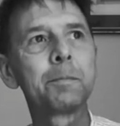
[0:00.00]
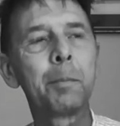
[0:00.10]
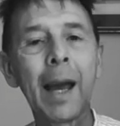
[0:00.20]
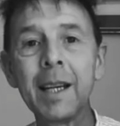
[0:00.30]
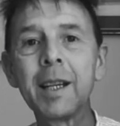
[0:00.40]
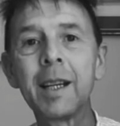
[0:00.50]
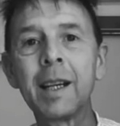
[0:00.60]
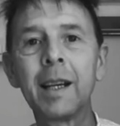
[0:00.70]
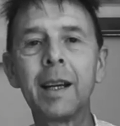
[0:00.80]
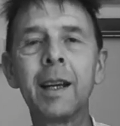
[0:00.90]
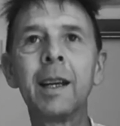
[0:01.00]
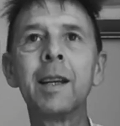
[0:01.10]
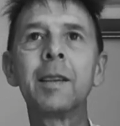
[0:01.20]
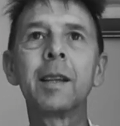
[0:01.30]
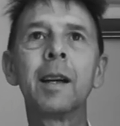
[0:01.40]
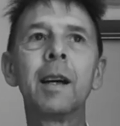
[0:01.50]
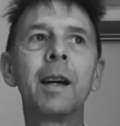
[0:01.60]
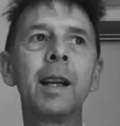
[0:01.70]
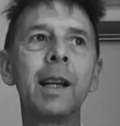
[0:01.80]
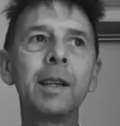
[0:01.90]
Painting is
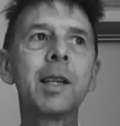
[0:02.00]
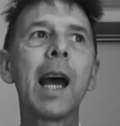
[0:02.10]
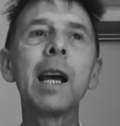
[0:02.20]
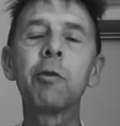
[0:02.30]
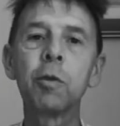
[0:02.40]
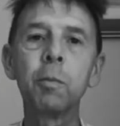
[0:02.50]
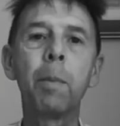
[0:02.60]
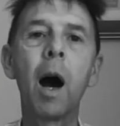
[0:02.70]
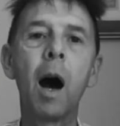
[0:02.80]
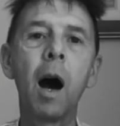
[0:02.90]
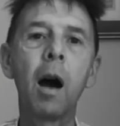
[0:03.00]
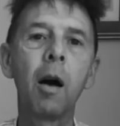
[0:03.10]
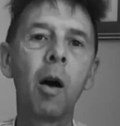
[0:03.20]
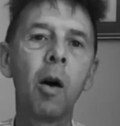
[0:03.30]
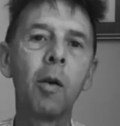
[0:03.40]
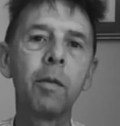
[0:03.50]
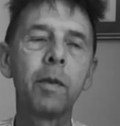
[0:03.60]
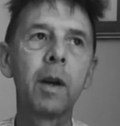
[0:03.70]
an integral part of,